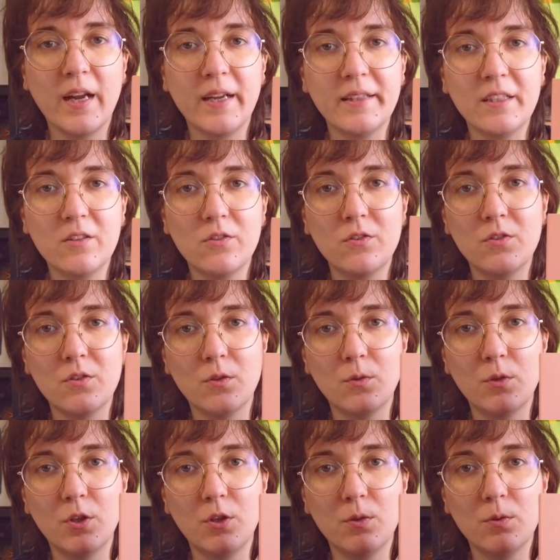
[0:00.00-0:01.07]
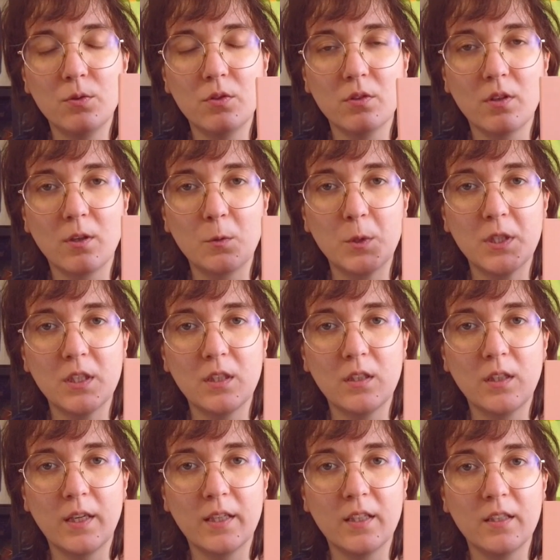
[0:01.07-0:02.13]
and it's so cute. I really
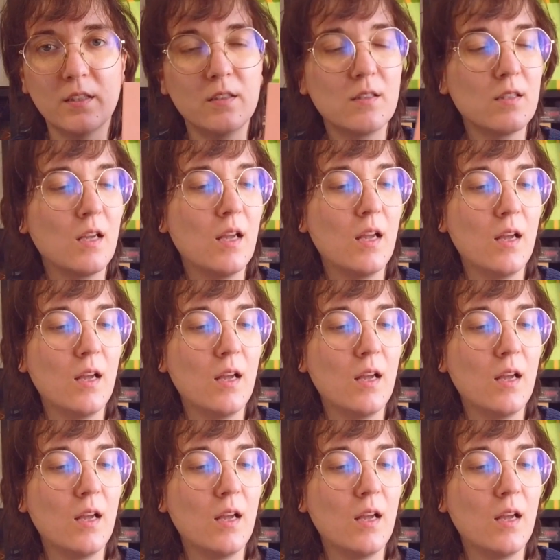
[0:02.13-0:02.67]
like it.